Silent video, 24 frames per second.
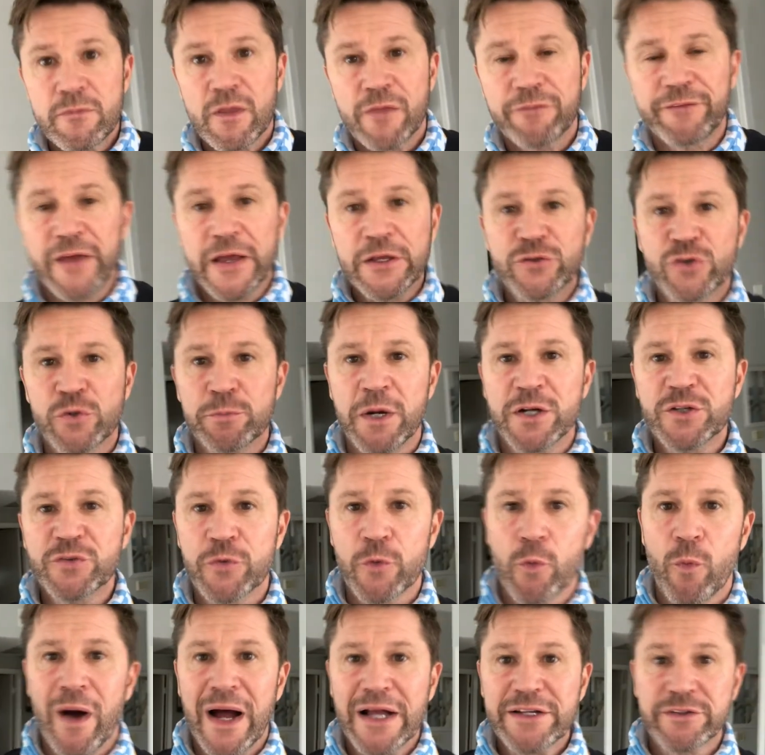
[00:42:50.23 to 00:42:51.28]
Thanks so much
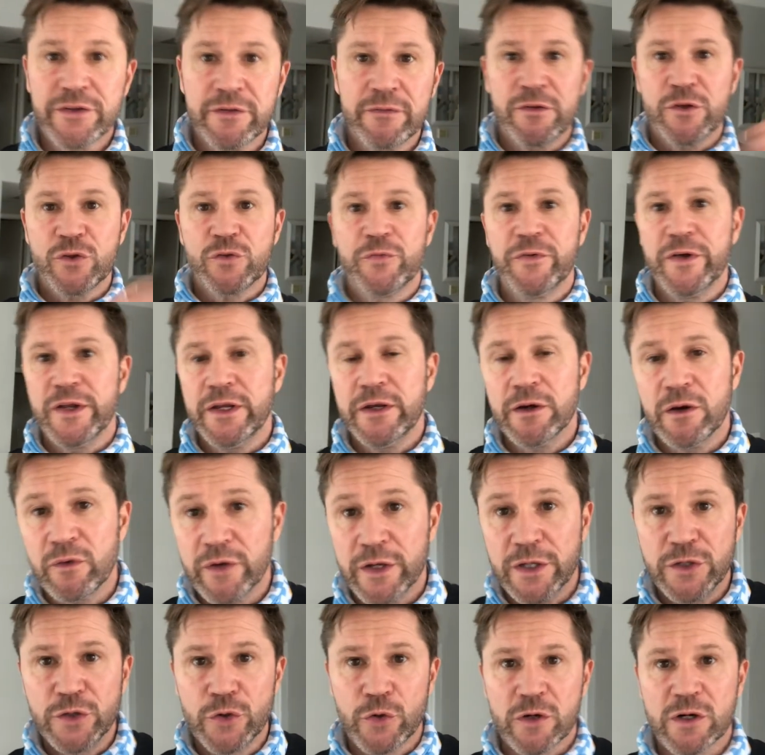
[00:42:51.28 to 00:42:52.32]
for watching this video
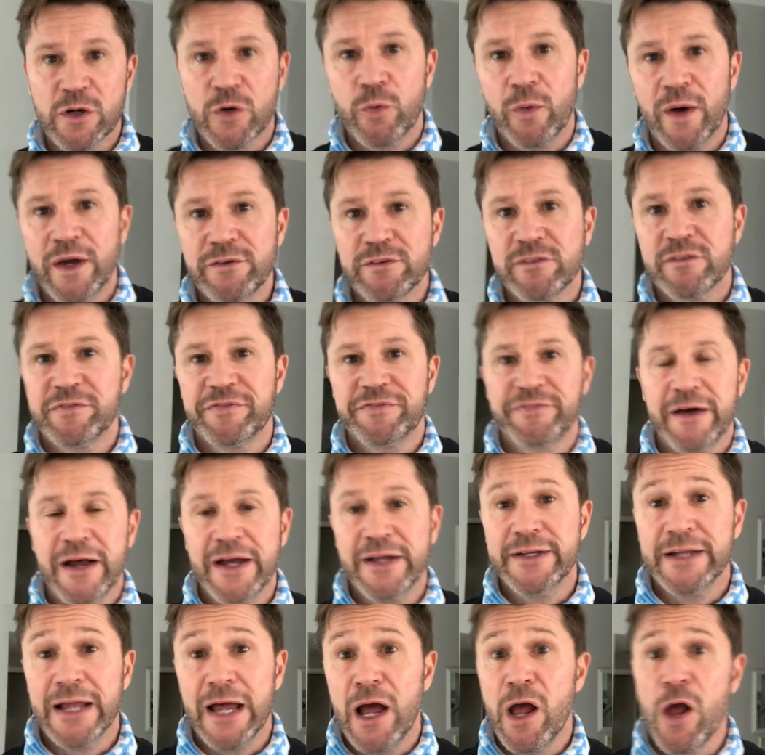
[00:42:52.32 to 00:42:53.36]
in your quest to
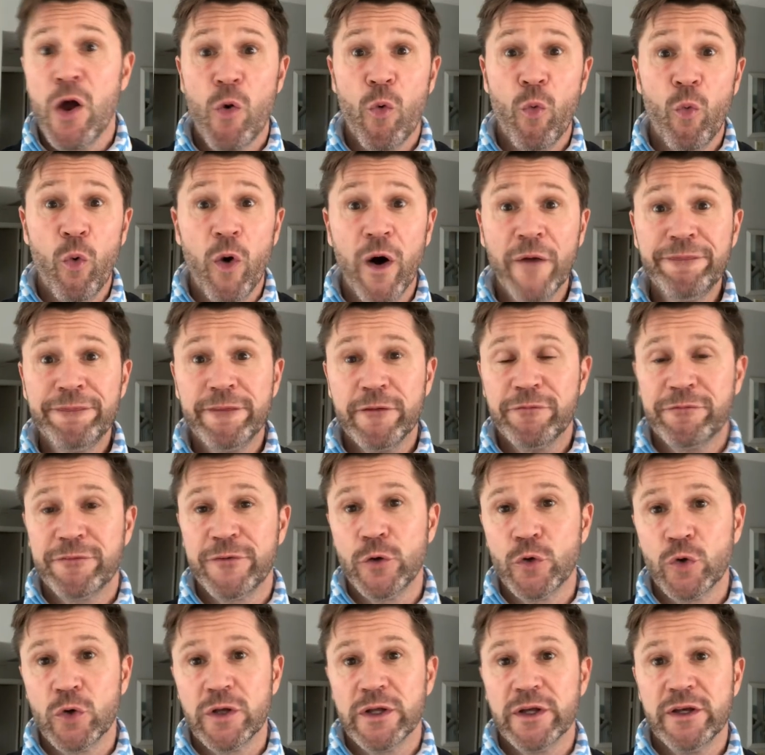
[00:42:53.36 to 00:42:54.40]
find out what the
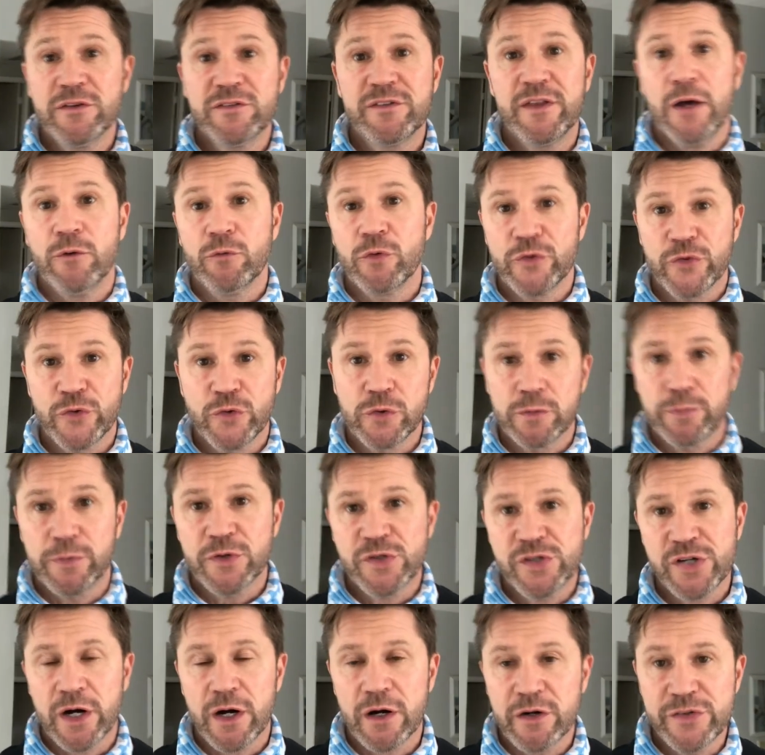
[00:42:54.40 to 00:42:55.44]
fuel is that will
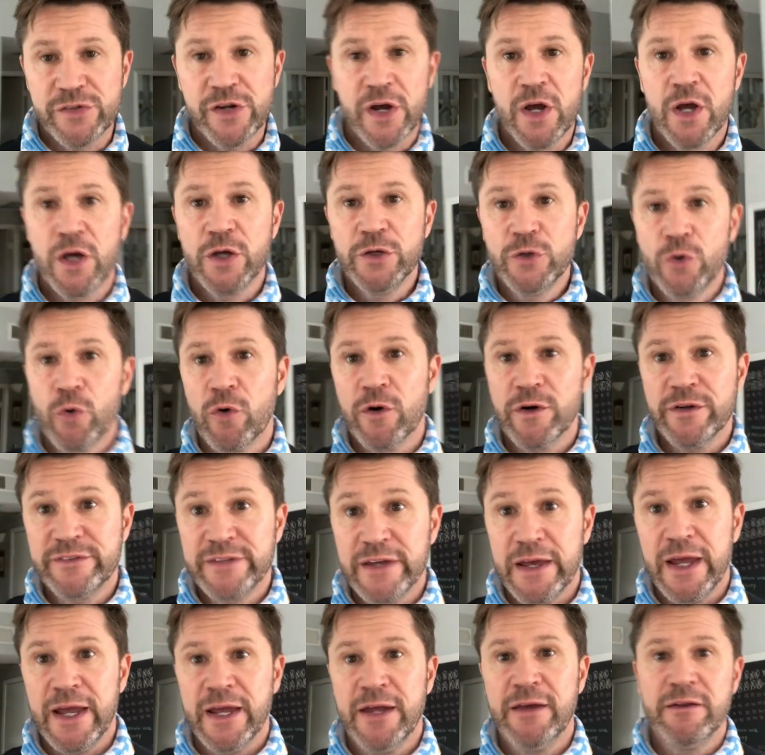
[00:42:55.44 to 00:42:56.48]
supercharge your
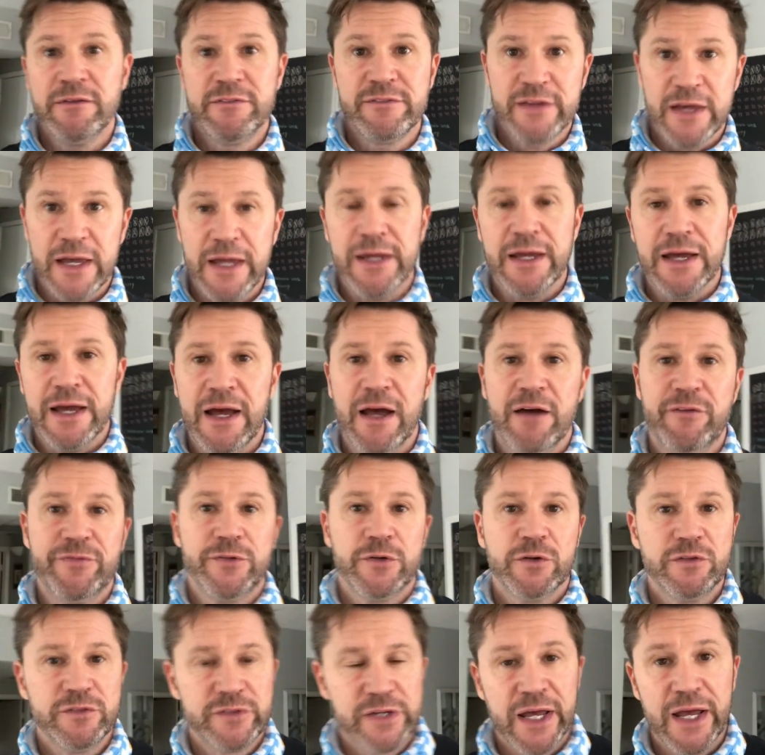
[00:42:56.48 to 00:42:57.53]
day, day
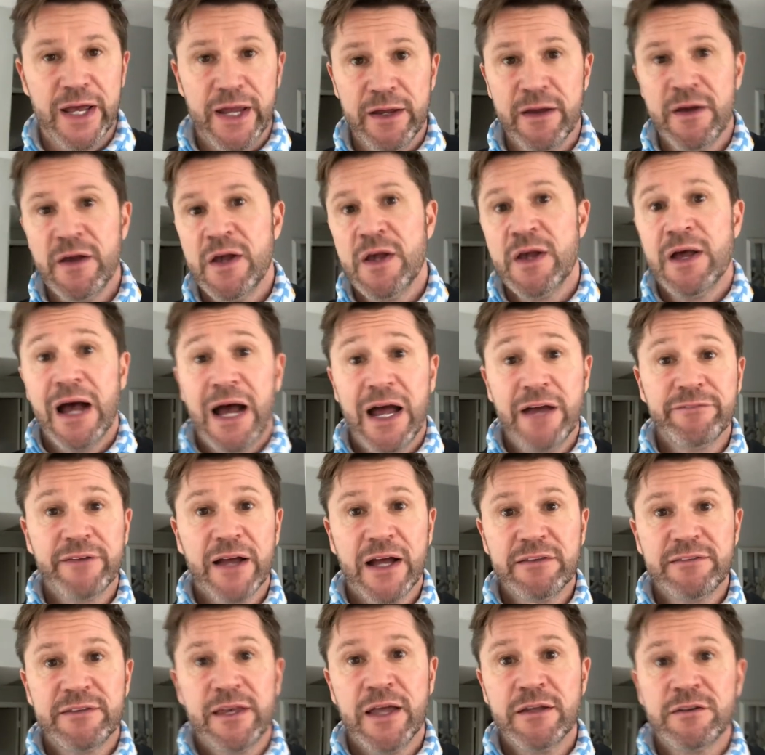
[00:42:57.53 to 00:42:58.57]
after day. I've
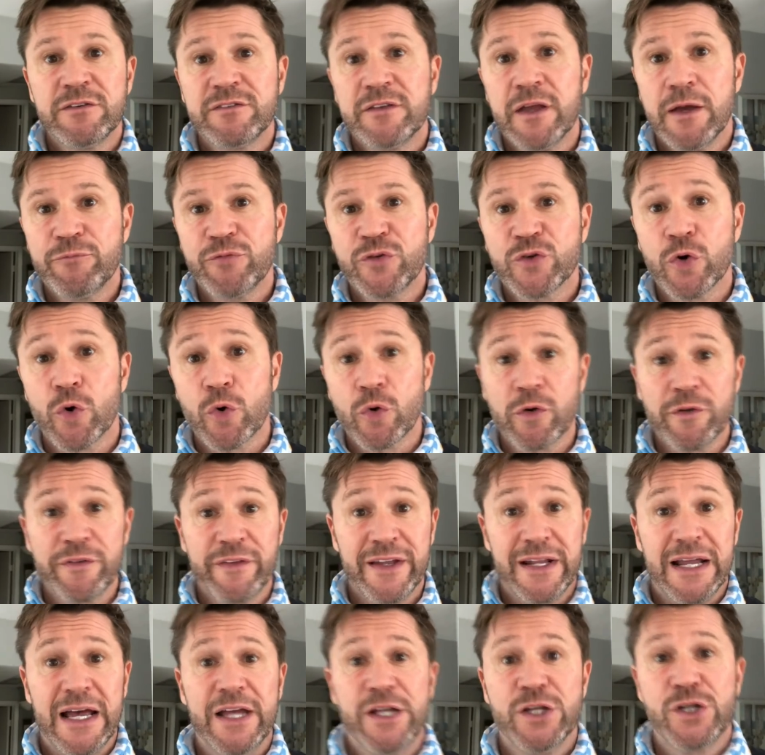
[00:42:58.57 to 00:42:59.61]
got 10 steps total
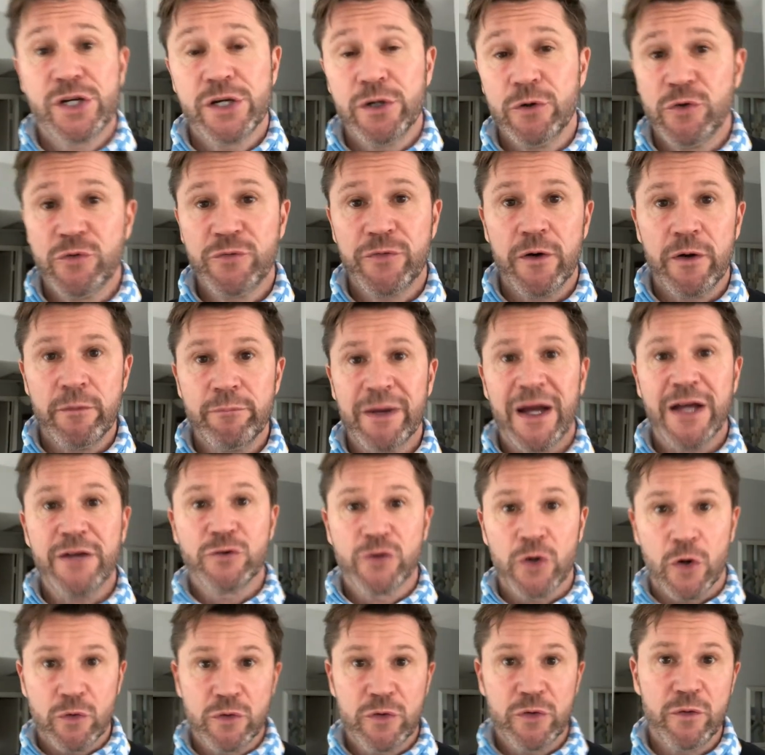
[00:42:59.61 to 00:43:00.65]
that I choose from. I
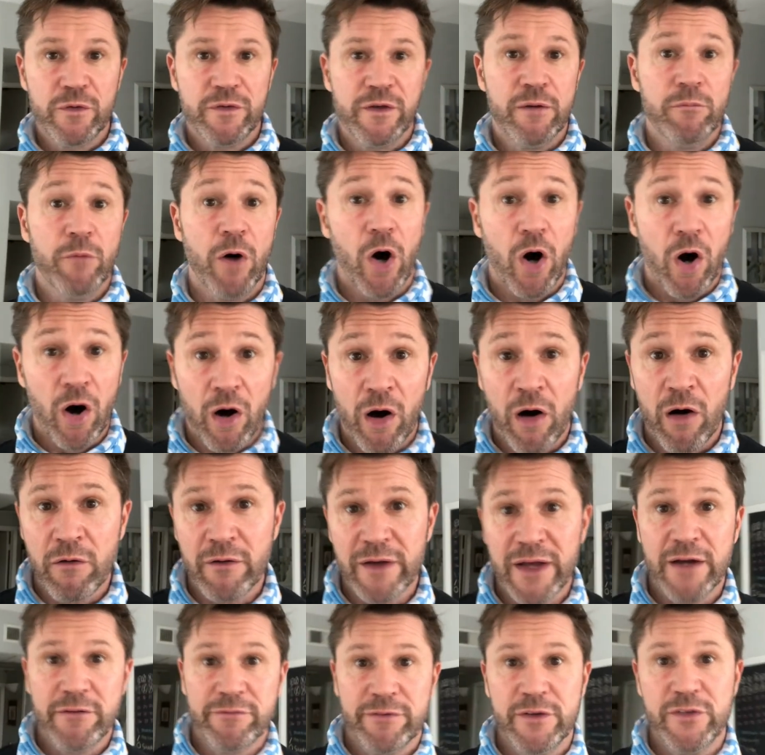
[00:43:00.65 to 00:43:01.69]
don't do them all
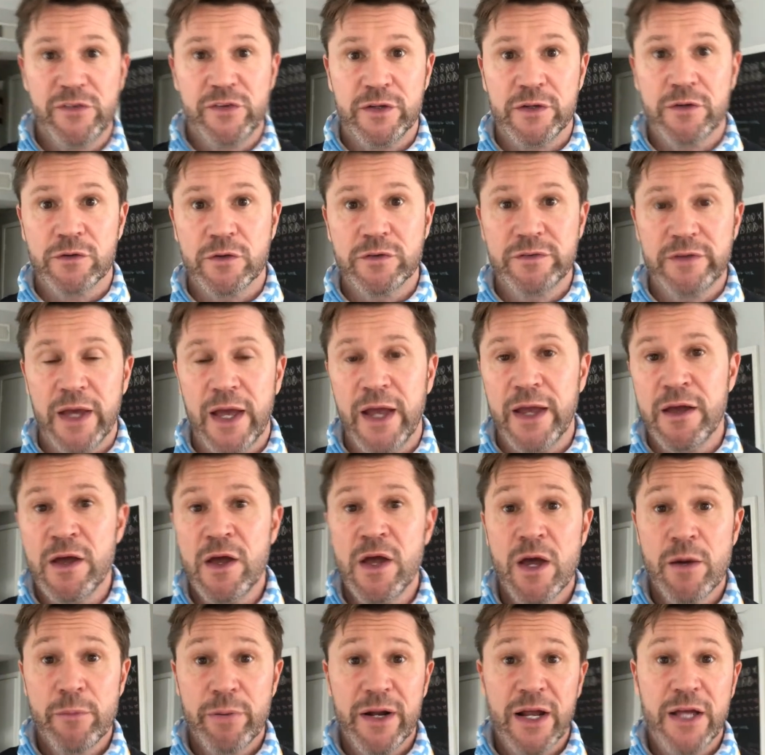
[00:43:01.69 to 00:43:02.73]
every single day,
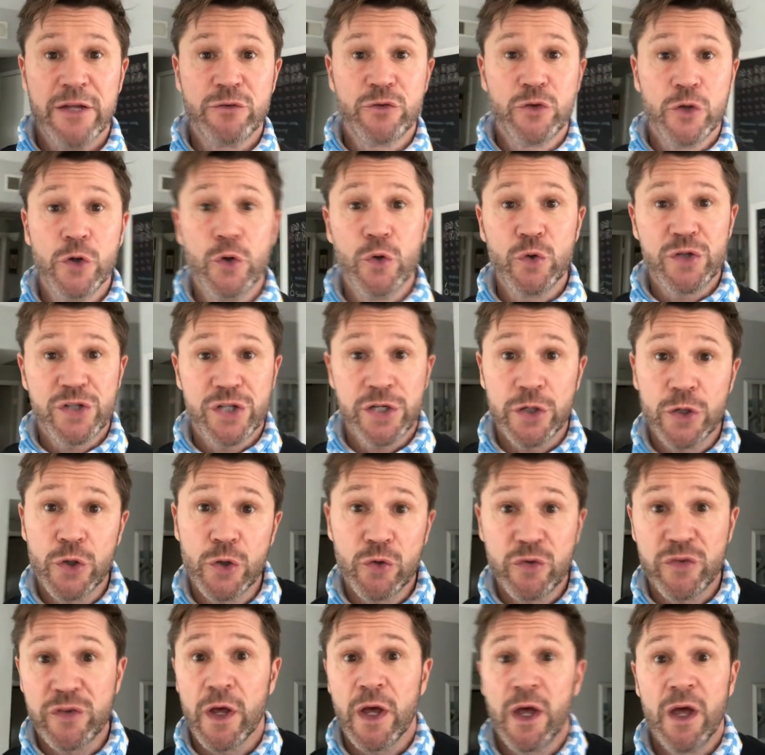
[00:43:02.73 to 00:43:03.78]
but I do
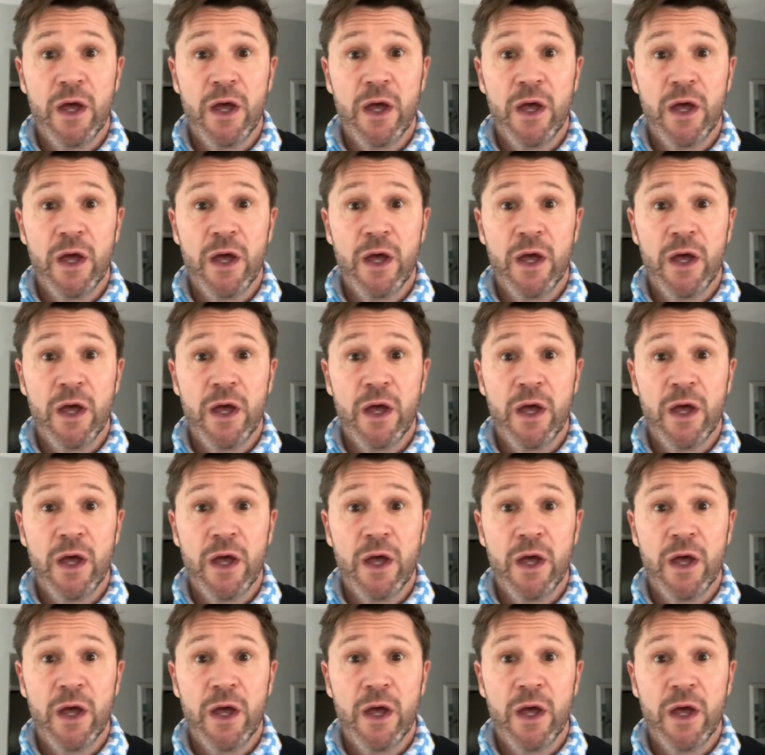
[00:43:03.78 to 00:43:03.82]
choose